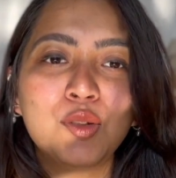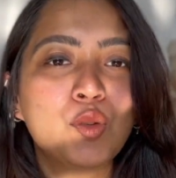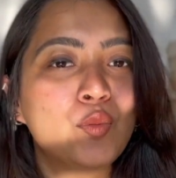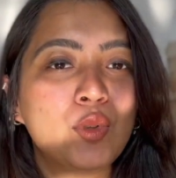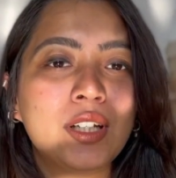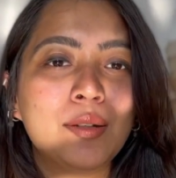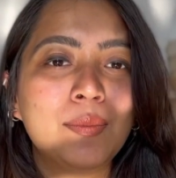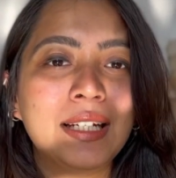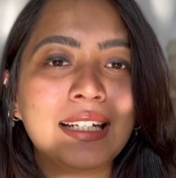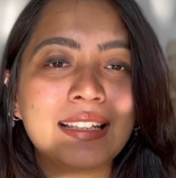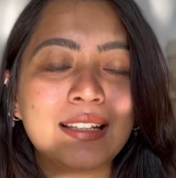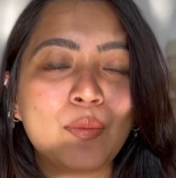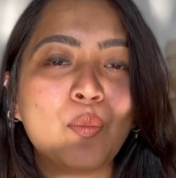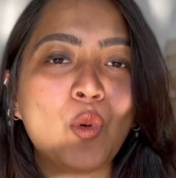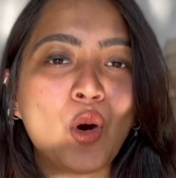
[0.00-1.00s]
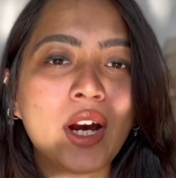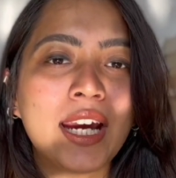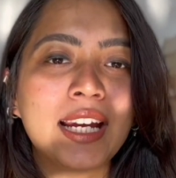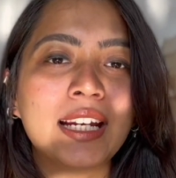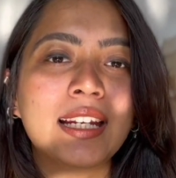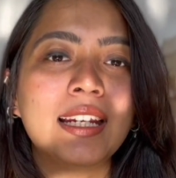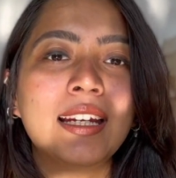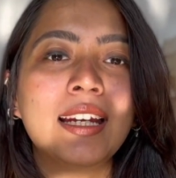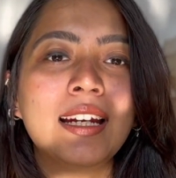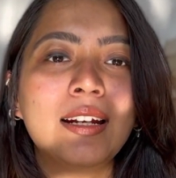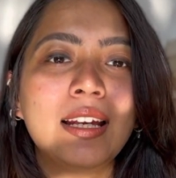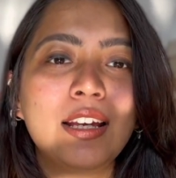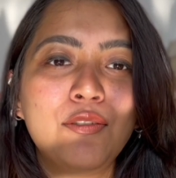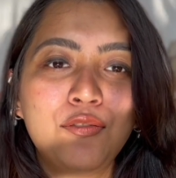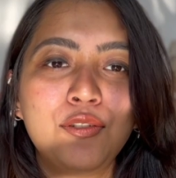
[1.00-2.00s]
you wouldn't be disappointed
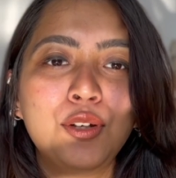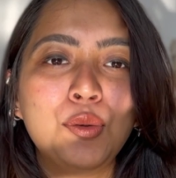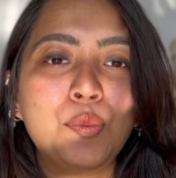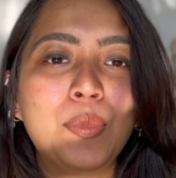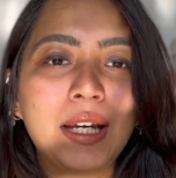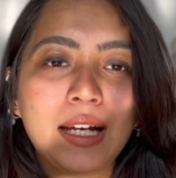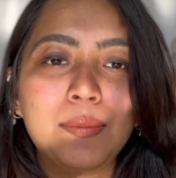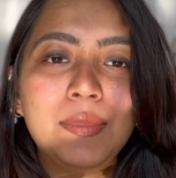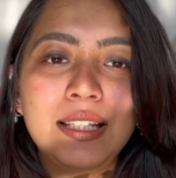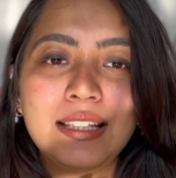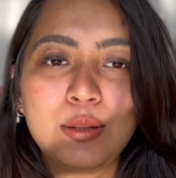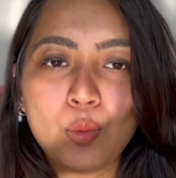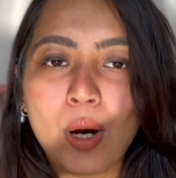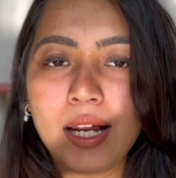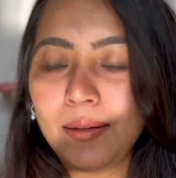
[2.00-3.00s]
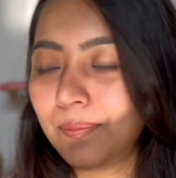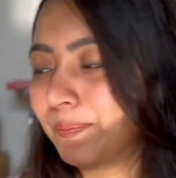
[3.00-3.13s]
if you pick up this one.